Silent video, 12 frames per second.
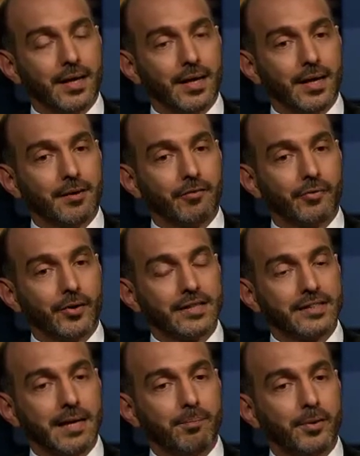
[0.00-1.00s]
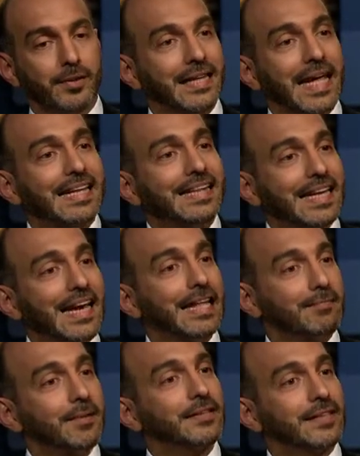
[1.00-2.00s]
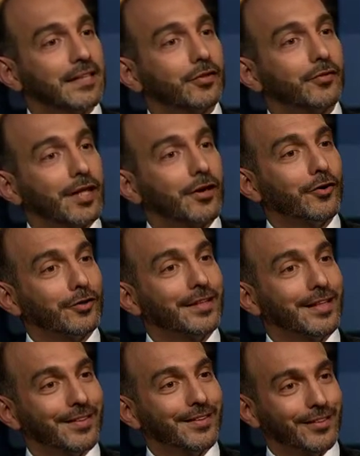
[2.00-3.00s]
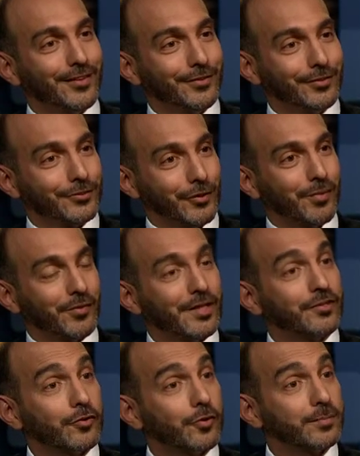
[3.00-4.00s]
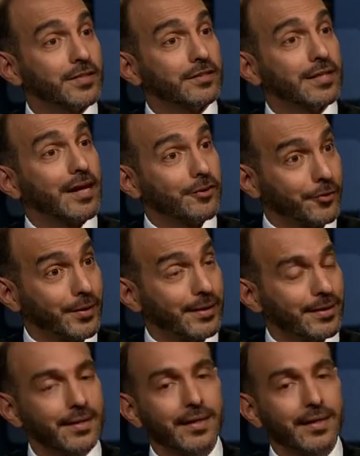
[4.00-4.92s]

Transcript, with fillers: uh, for example, 99% of the content on some of these groups is accurate,